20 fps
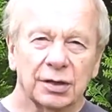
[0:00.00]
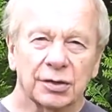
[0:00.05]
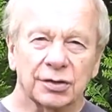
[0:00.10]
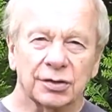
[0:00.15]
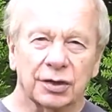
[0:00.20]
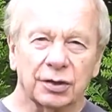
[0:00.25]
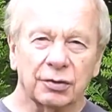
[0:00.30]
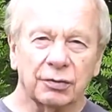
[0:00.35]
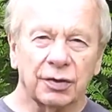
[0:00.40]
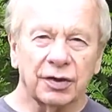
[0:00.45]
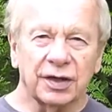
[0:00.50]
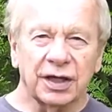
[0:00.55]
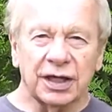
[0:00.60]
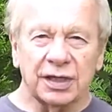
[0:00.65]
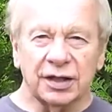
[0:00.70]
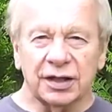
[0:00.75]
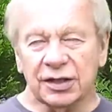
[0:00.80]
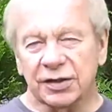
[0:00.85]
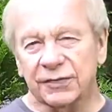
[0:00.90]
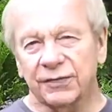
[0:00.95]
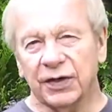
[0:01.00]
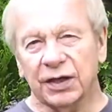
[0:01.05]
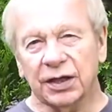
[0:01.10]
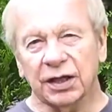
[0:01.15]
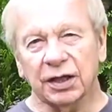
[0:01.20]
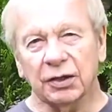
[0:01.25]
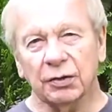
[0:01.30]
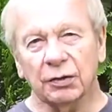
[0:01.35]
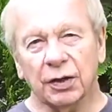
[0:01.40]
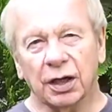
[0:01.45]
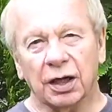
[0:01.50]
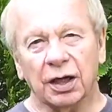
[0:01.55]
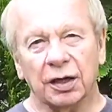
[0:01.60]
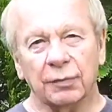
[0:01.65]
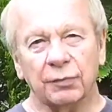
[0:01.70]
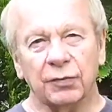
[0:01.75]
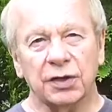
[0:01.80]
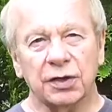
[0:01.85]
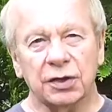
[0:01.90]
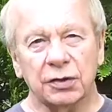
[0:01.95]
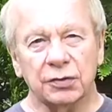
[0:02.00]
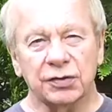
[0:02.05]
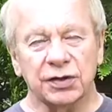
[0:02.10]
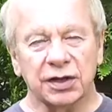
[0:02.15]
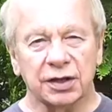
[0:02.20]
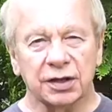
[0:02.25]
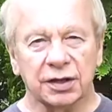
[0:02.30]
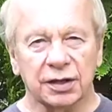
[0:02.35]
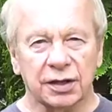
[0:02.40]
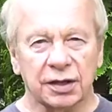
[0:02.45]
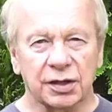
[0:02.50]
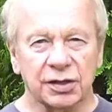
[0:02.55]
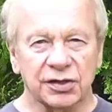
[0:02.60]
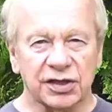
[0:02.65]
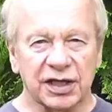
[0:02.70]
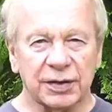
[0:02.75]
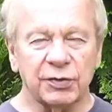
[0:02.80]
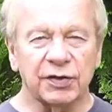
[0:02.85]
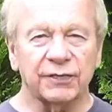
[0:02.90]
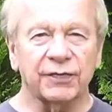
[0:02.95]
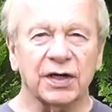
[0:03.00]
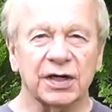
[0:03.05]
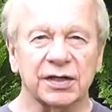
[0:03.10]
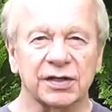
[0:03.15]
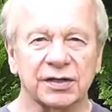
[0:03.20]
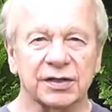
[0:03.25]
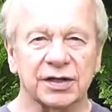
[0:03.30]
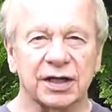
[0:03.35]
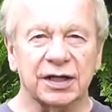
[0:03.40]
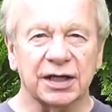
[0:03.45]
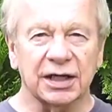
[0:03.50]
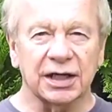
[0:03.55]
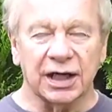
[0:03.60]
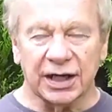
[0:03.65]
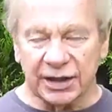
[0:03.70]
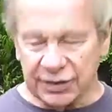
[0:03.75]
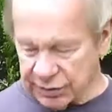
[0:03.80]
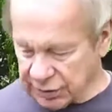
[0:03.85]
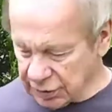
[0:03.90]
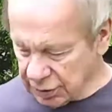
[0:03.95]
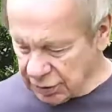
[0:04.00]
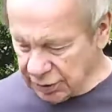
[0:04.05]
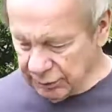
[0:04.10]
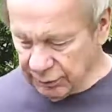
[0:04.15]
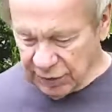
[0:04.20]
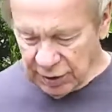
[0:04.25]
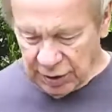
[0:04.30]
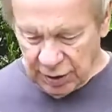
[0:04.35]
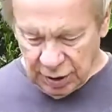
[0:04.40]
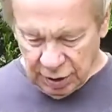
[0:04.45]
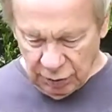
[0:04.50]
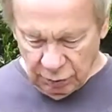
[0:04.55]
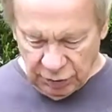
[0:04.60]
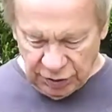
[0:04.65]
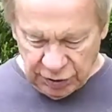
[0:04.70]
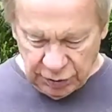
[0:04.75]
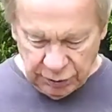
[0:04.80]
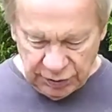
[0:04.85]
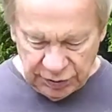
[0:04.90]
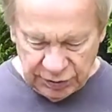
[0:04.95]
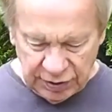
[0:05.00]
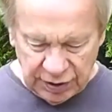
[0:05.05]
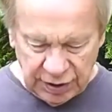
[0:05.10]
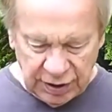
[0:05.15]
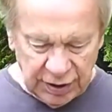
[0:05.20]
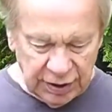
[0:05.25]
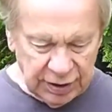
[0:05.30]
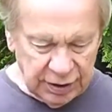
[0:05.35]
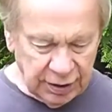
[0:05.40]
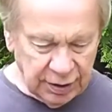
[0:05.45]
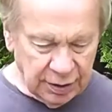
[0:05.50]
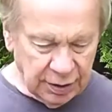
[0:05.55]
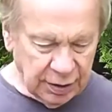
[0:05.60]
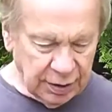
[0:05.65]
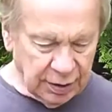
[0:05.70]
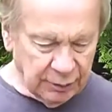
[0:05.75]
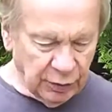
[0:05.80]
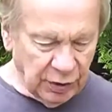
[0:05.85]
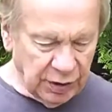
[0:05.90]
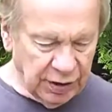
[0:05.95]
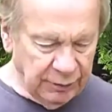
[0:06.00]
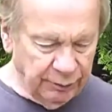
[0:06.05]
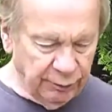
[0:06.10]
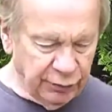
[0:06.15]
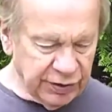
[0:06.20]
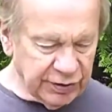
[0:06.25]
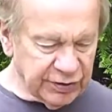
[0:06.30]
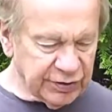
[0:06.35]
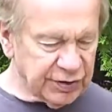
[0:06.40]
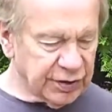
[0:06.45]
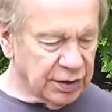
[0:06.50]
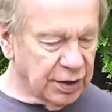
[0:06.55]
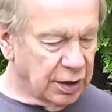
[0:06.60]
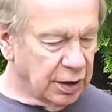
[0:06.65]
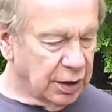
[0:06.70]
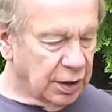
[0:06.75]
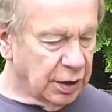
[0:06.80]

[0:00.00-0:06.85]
So in this video, I'm using the same device as I did last time, which was a Olympus